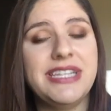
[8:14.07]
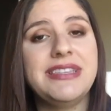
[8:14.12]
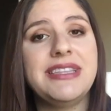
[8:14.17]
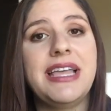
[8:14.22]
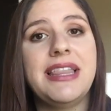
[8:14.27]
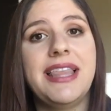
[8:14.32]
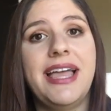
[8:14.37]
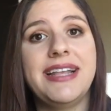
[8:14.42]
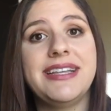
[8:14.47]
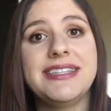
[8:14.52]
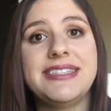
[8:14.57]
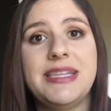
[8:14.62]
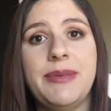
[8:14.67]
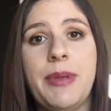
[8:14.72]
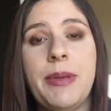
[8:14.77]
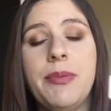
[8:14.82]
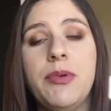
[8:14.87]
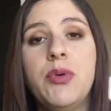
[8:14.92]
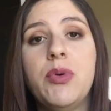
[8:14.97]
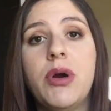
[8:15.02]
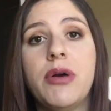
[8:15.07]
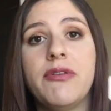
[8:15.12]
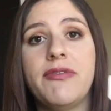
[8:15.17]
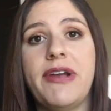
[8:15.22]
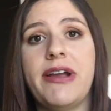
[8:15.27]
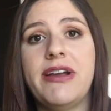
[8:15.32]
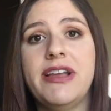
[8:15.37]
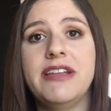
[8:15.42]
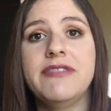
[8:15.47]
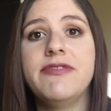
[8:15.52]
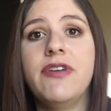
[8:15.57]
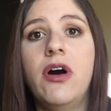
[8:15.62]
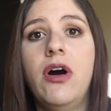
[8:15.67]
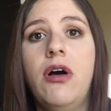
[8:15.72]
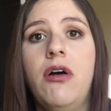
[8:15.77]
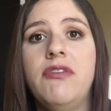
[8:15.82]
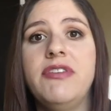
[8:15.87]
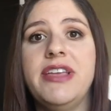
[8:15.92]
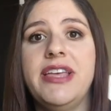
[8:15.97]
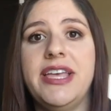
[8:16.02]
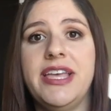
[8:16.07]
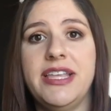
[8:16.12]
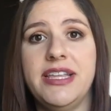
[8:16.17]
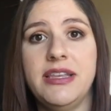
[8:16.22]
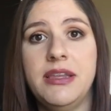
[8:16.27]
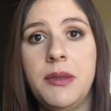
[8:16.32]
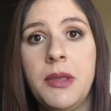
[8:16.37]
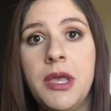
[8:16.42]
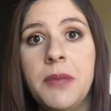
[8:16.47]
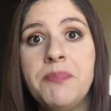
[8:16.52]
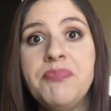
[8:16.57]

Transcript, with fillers: and they like to see people who are very involved in